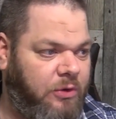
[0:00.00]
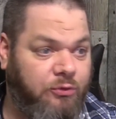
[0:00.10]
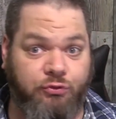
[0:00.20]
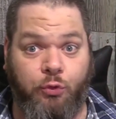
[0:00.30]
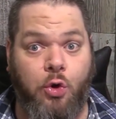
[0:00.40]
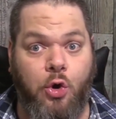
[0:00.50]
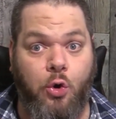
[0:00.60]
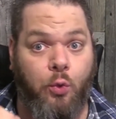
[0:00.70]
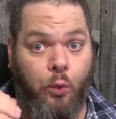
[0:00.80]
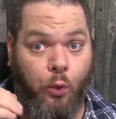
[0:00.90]
It was
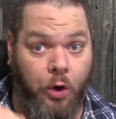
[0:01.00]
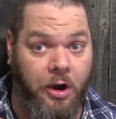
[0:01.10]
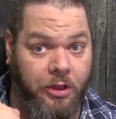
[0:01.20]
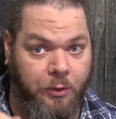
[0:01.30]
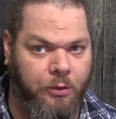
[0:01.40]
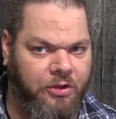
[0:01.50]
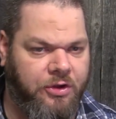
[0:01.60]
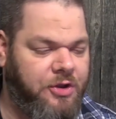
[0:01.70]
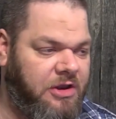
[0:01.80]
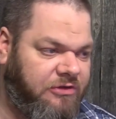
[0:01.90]
really, really
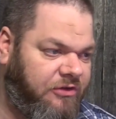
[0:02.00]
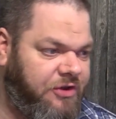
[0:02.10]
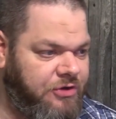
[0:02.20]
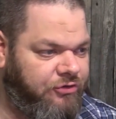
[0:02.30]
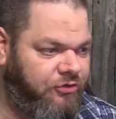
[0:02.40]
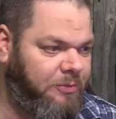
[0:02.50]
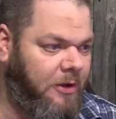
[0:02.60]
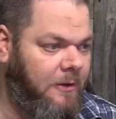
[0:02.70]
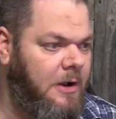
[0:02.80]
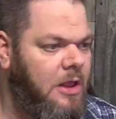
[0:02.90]
good as a signature
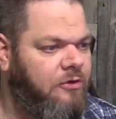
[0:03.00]
spell.